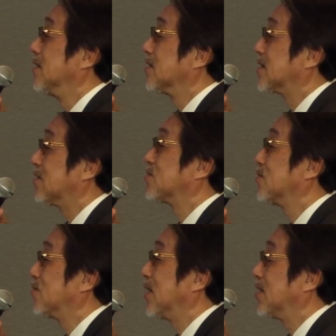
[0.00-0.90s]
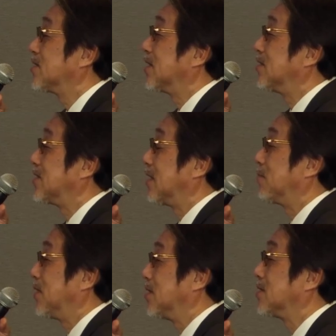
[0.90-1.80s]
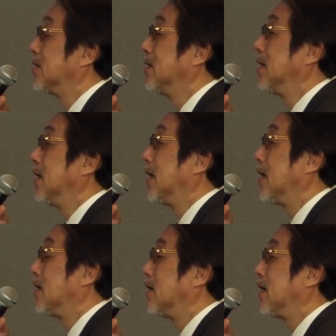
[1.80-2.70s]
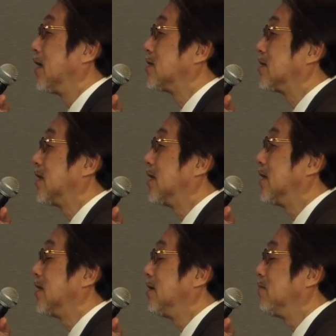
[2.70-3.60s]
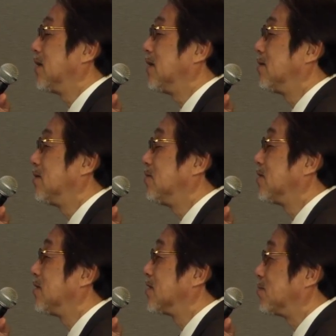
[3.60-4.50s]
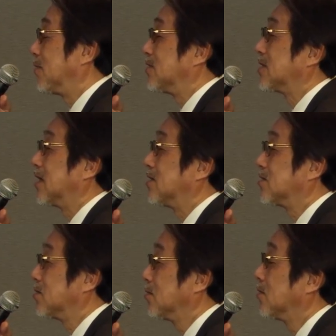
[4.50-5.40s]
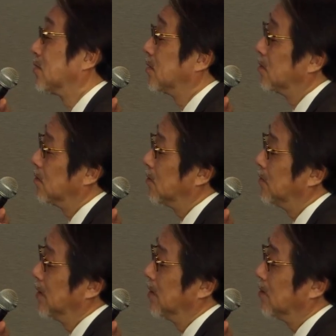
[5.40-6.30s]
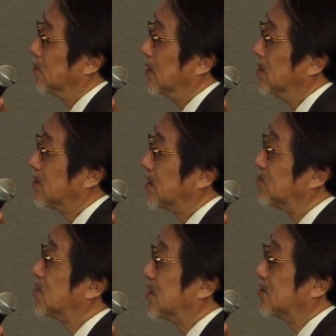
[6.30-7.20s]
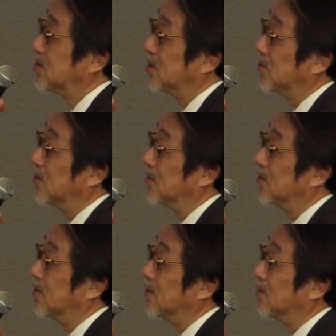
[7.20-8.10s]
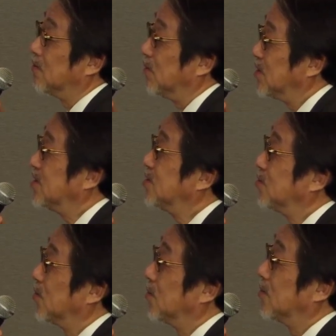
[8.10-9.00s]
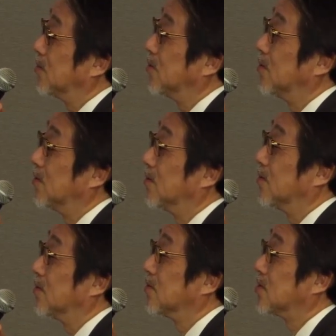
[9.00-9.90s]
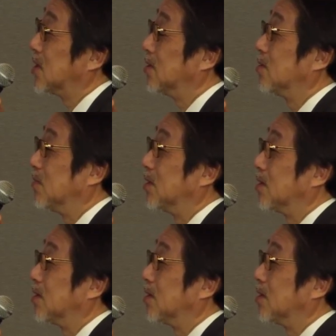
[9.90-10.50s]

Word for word: South Koreans and Japanese. And as I, in my limited experience, I saw quite substantial residual sentiment